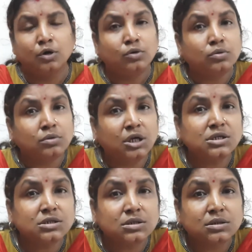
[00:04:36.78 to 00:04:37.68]
To this,
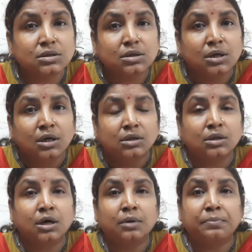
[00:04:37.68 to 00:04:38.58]

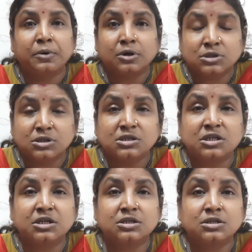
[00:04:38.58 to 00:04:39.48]
the person
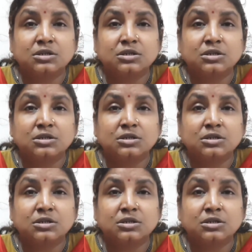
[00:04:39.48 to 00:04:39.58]
says,